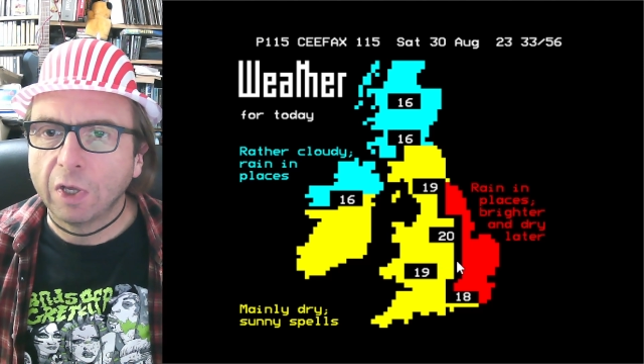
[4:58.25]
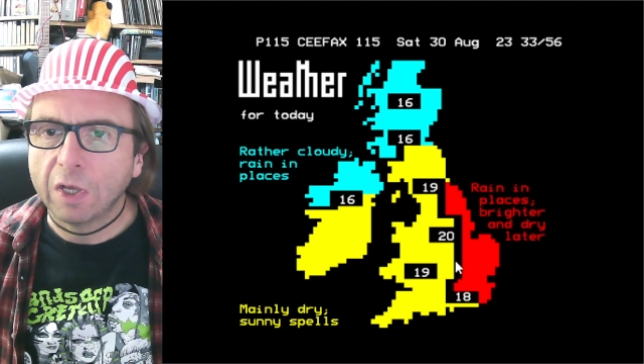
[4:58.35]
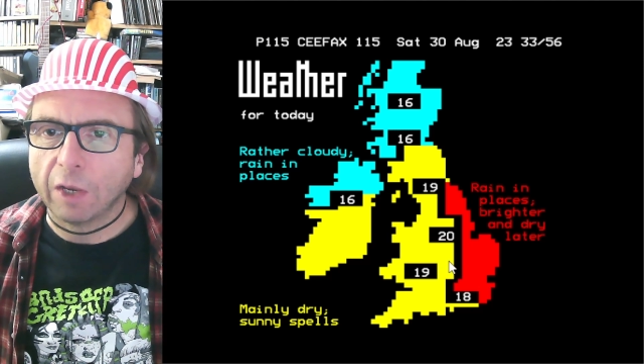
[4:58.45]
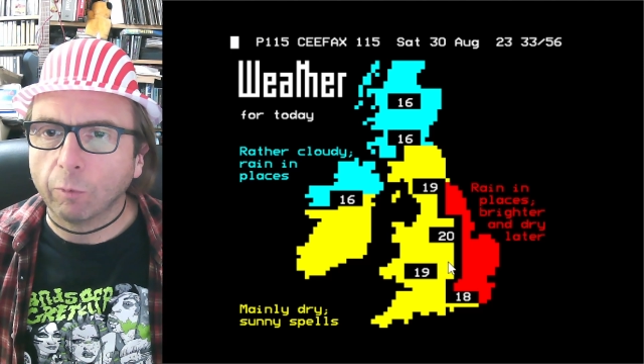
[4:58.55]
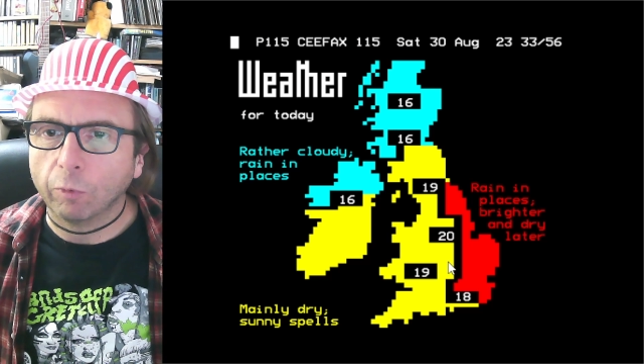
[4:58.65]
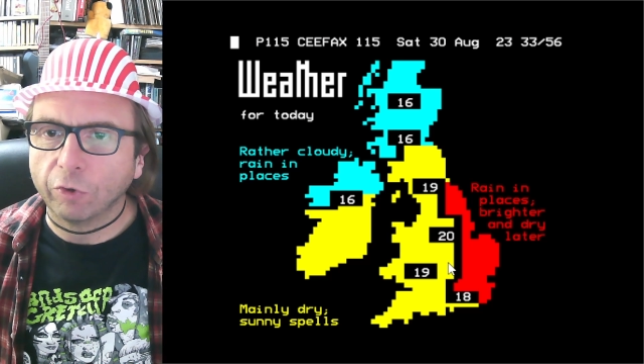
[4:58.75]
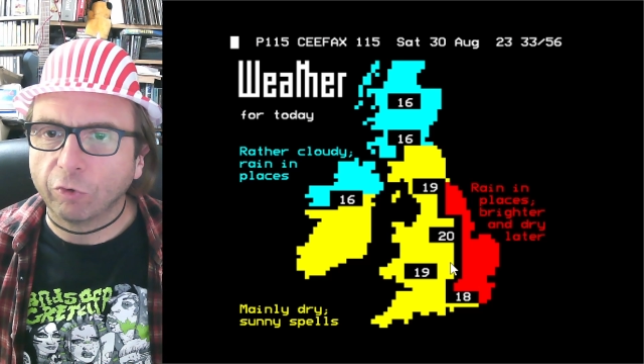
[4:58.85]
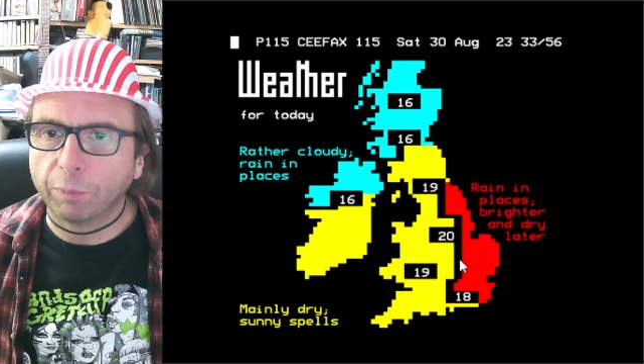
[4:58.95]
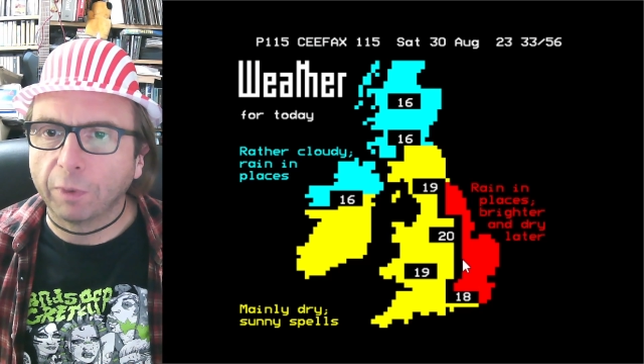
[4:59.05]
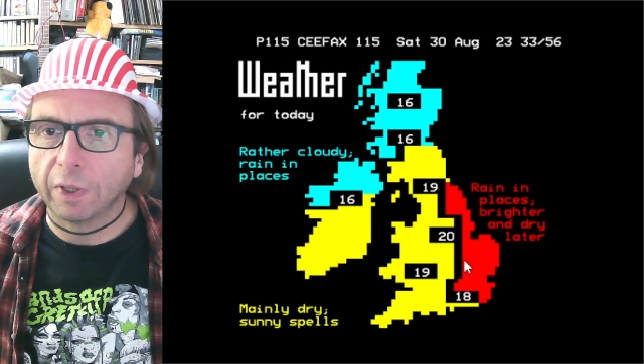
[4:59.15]
it will
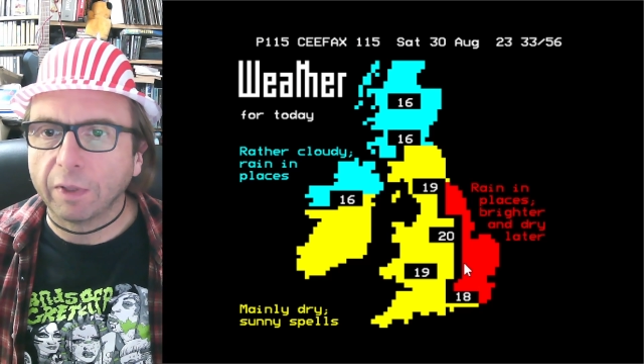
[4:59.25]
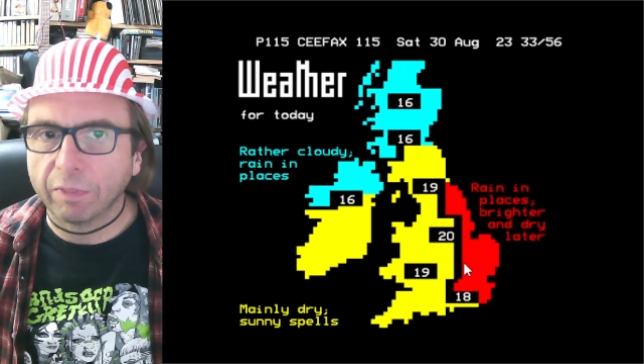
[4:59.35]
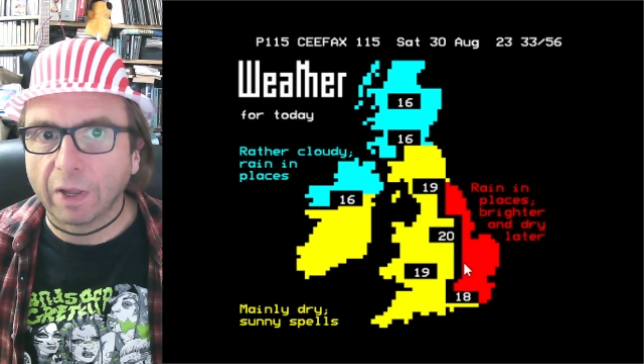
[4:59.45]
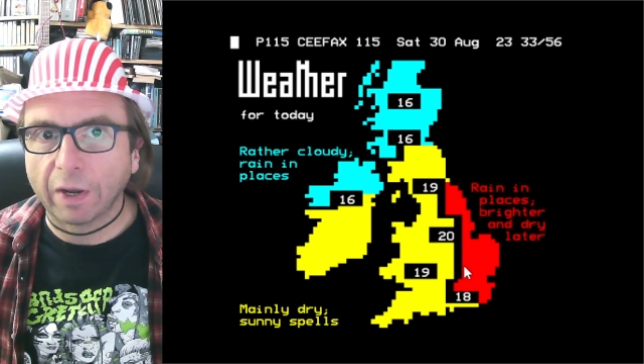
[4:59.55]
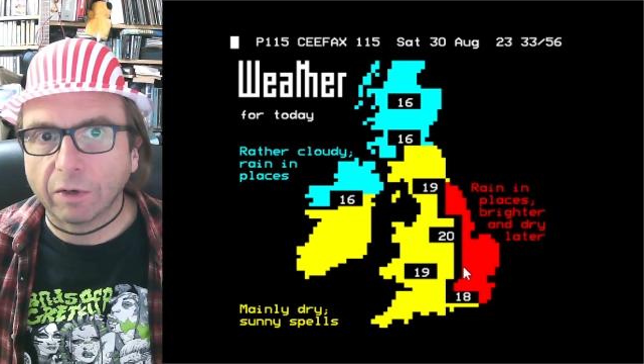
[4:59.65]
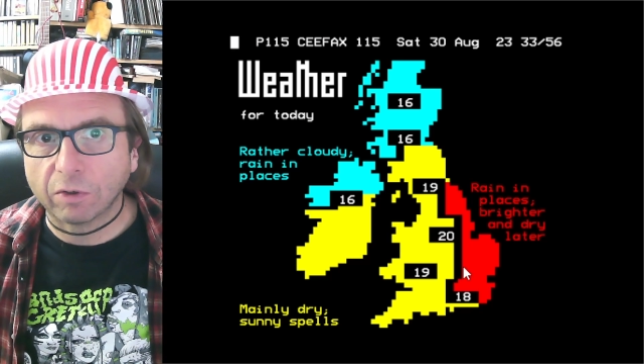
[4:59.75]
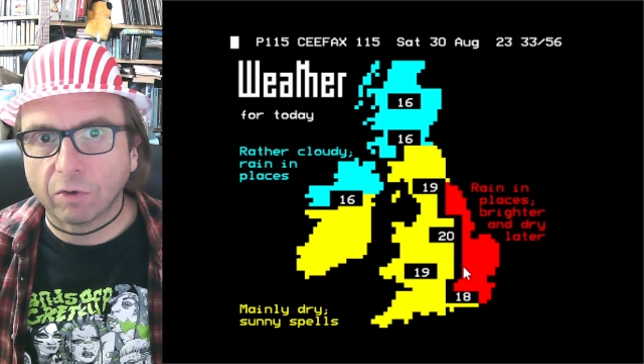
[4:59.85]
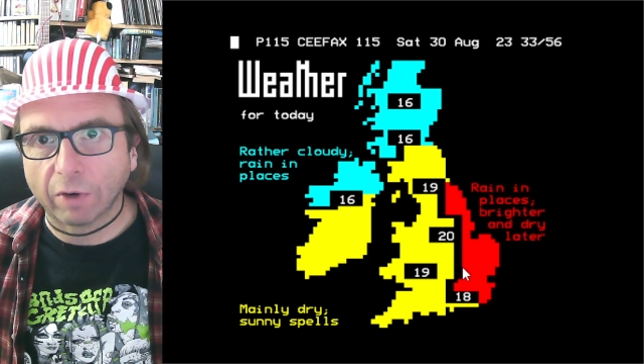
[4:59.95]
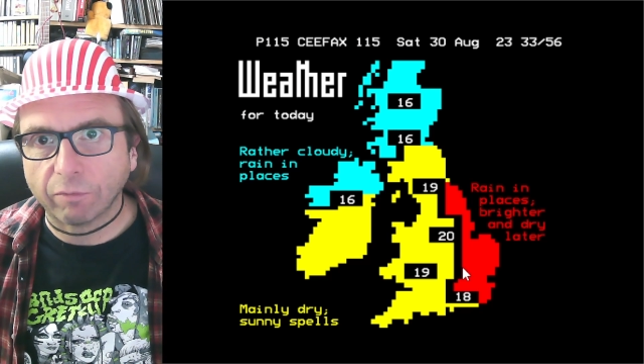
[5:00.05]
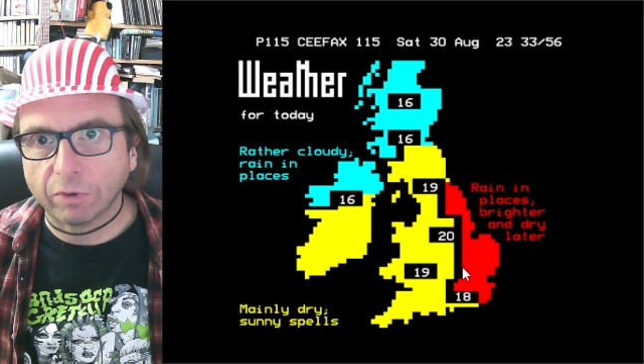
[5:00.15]
display that
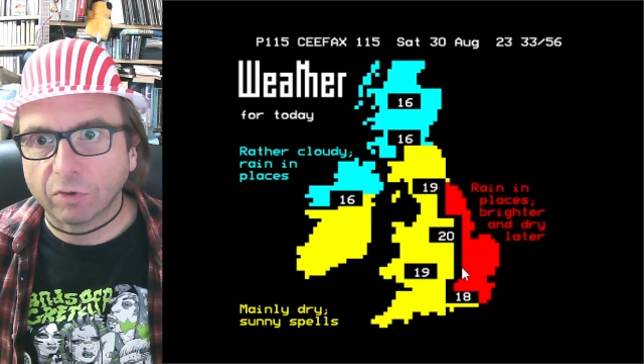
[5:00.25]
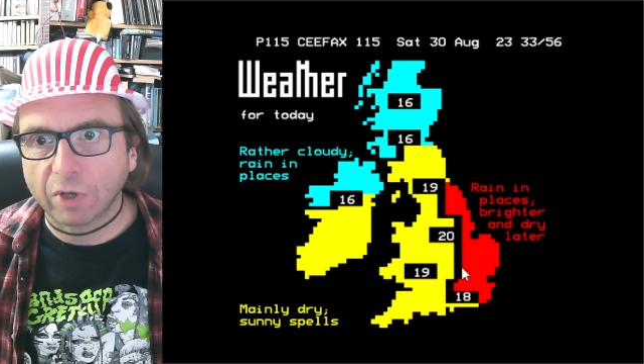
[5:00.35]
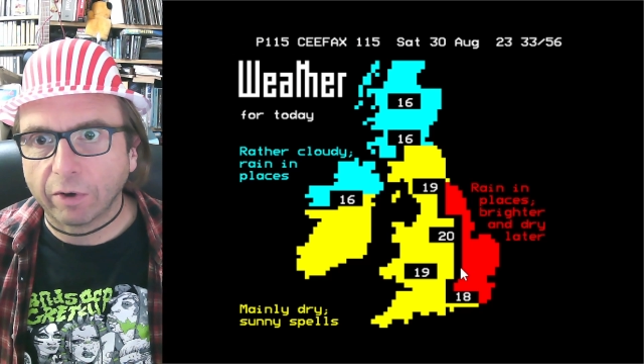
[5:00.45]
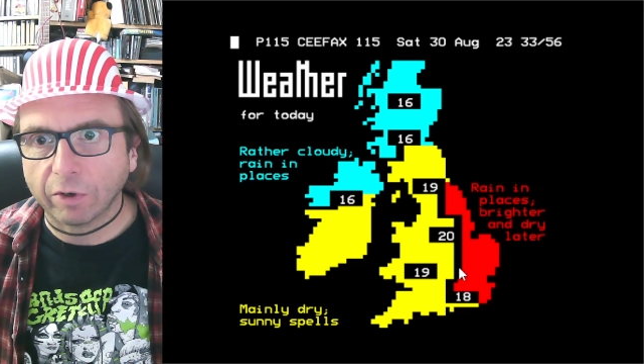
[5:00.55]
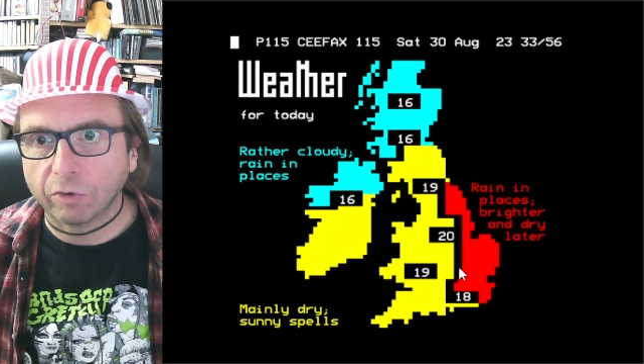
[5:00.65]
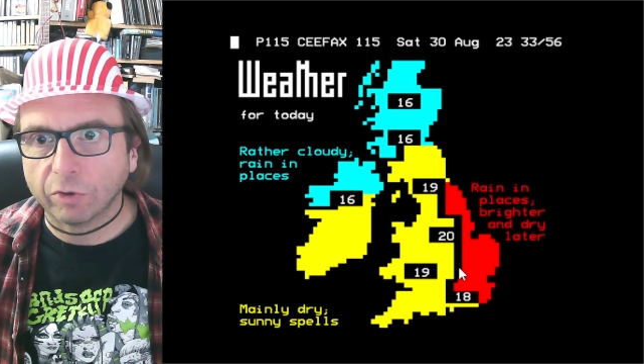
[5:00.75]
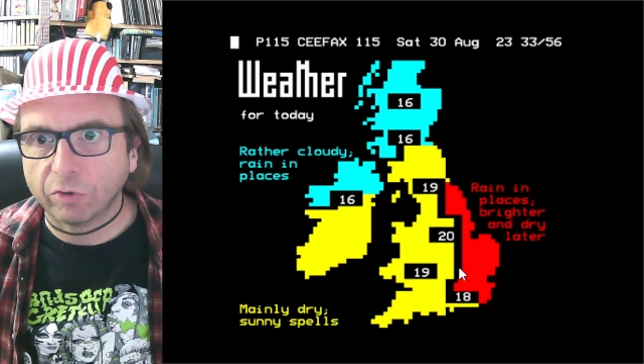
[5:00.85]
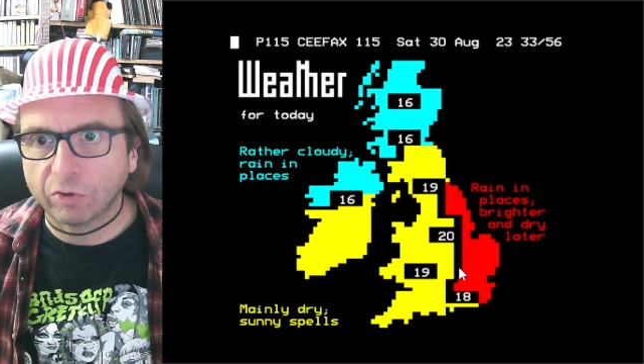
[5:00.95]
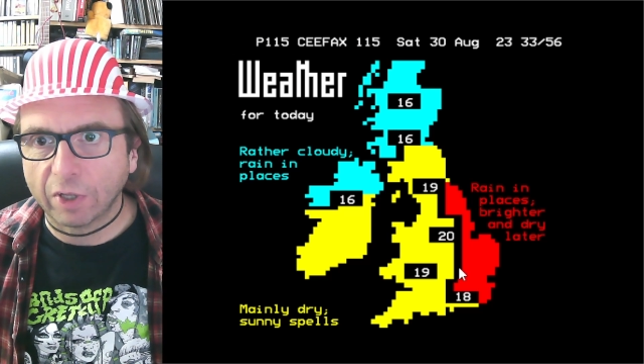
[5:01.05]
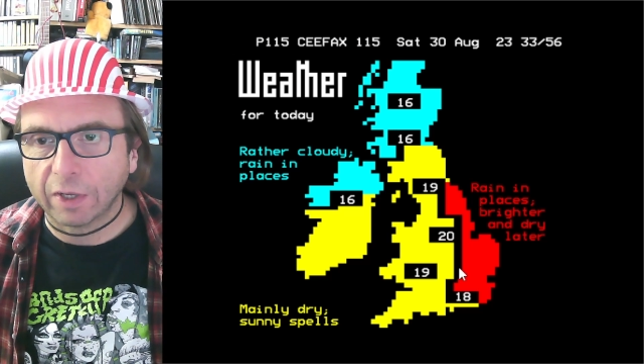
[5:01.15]
graphics character
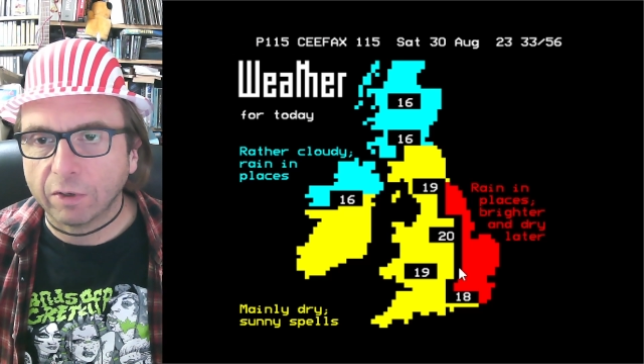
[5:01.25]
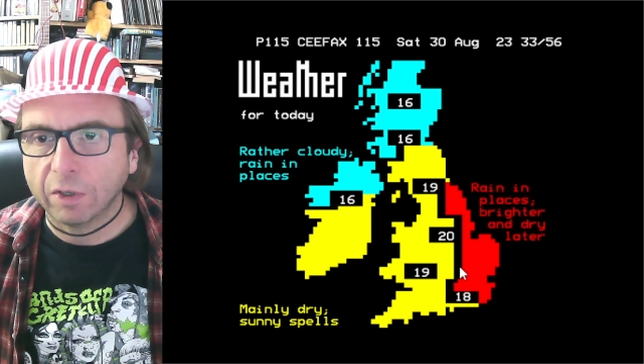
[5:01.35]
instead,